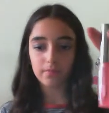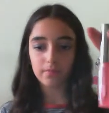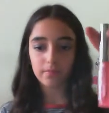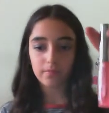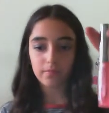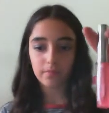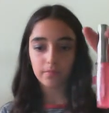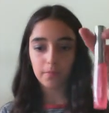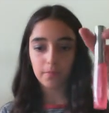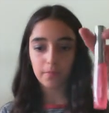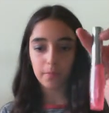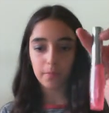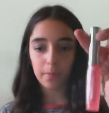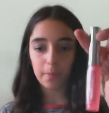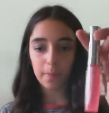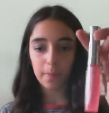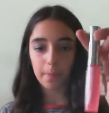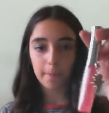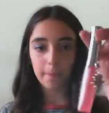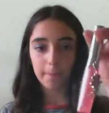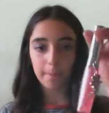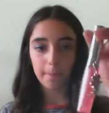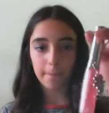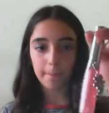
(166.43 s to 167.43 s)

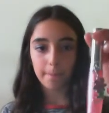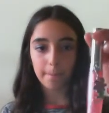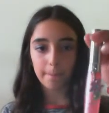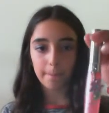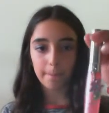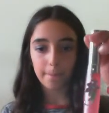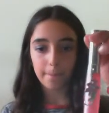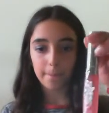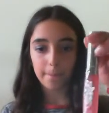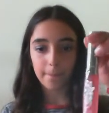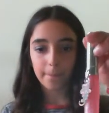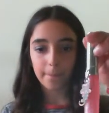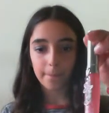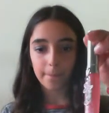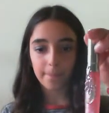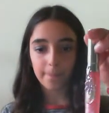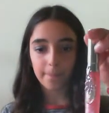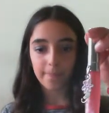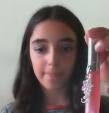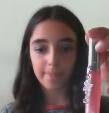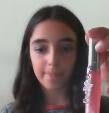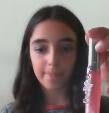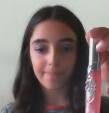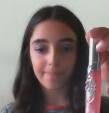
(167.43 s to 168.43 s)

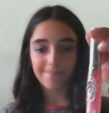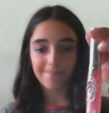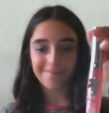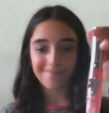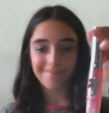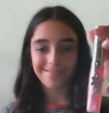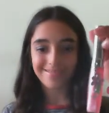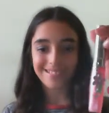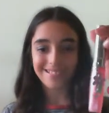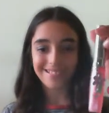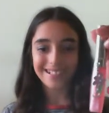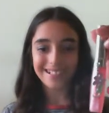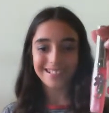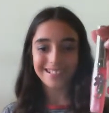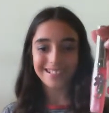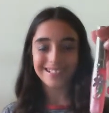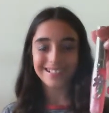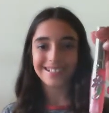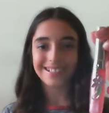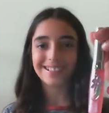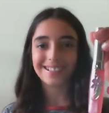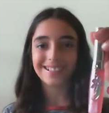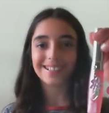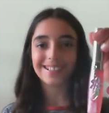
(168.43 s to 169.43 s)

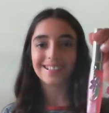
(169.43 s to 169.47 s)
Nothing is said.